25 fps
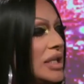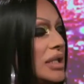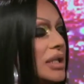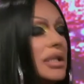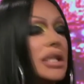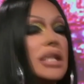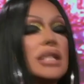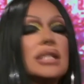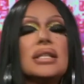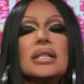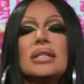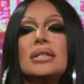
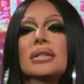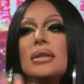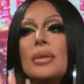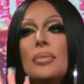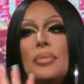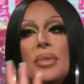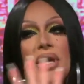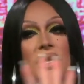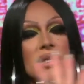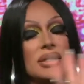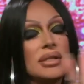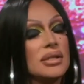This is an
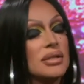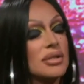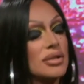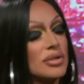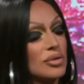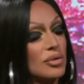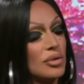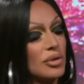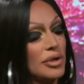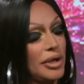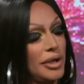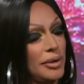amazing
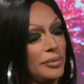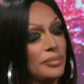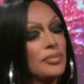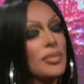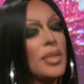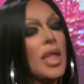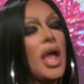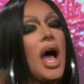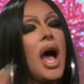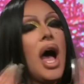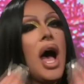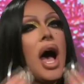story.
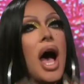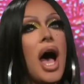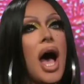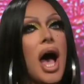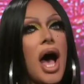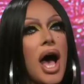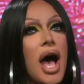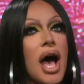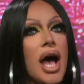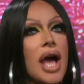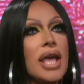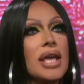
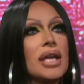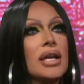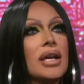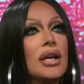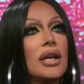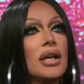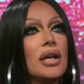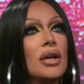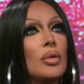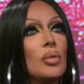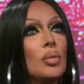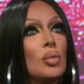I
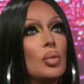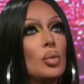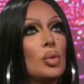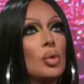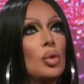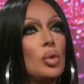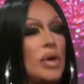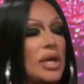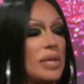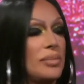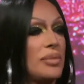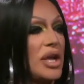
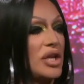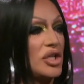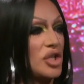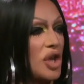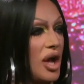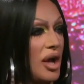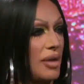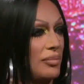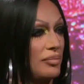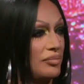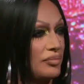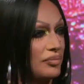quit my
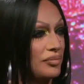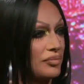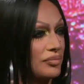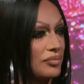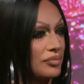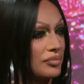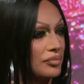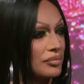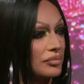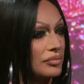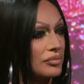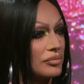job.
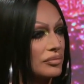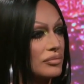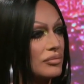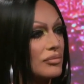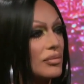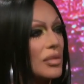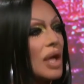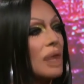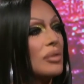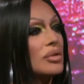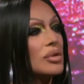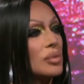
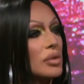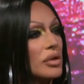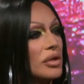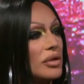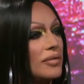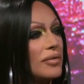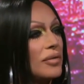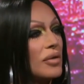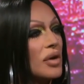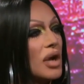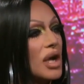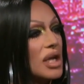Mm. I was working
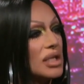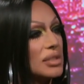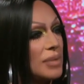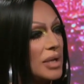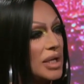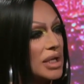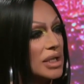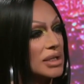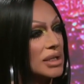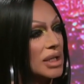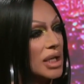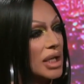for a
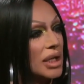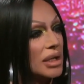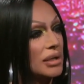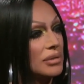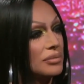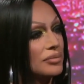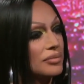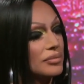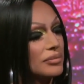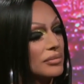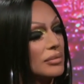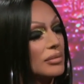cosmetics
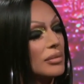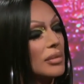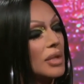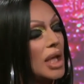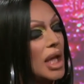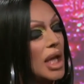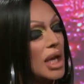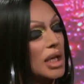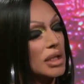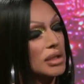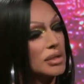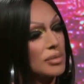line
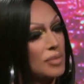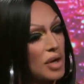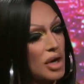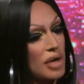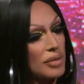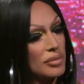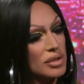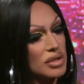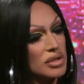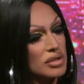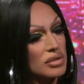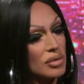at a
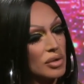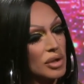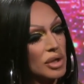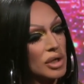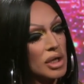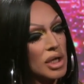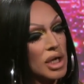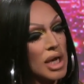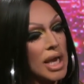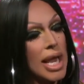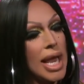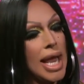department store,
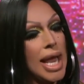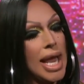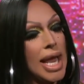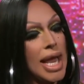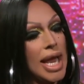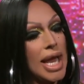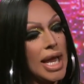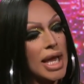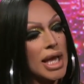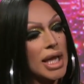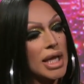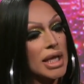
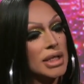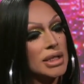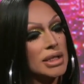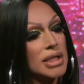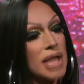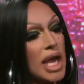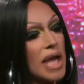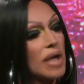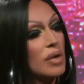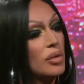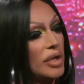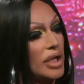and
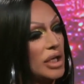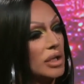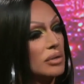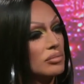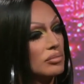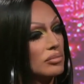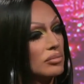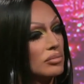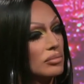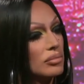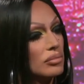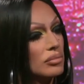I quit.
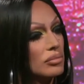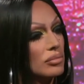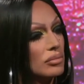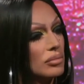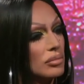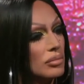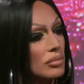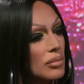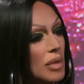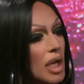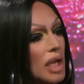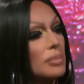
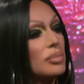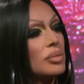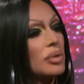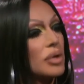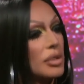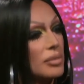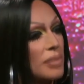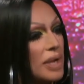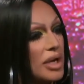I put in my